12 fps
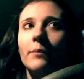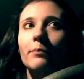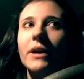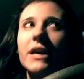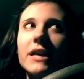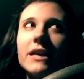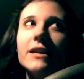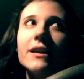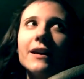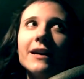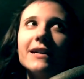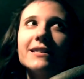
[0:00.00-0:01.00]
B,
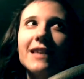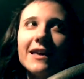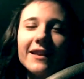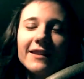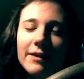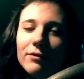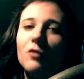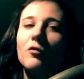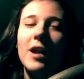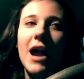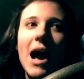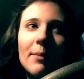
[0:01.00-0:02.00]
it's like that never
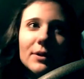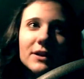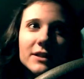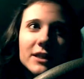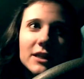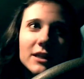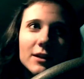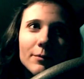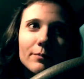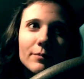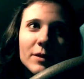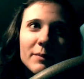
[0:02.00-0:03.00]
even happened. He
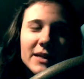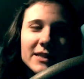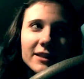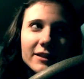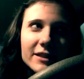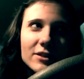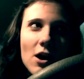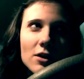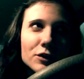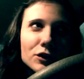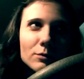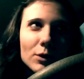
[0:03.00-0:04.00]
basically
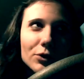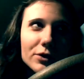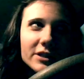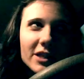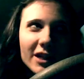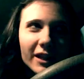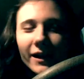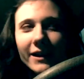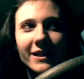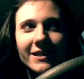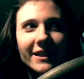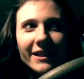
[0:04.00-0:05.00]
talks to Mulder and Scully like
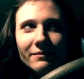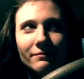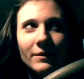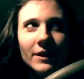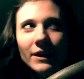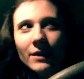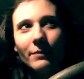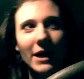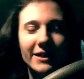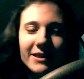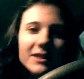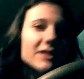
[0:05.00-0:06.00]
he did
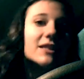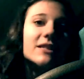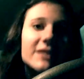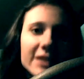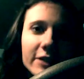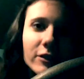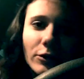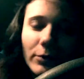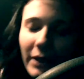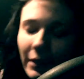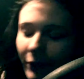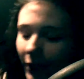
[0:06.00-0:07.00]
back in season 6 or
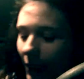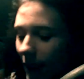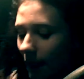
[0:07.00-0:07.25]
whatever.